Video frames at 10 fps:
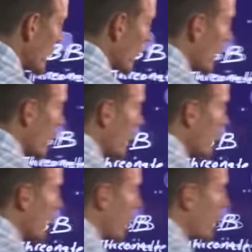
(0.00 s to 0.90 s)
And
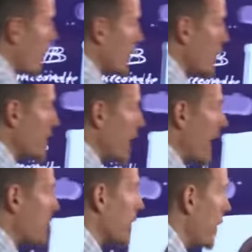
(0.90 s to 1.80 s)
so you can
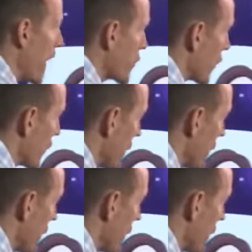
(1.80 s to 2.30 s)
have them measured.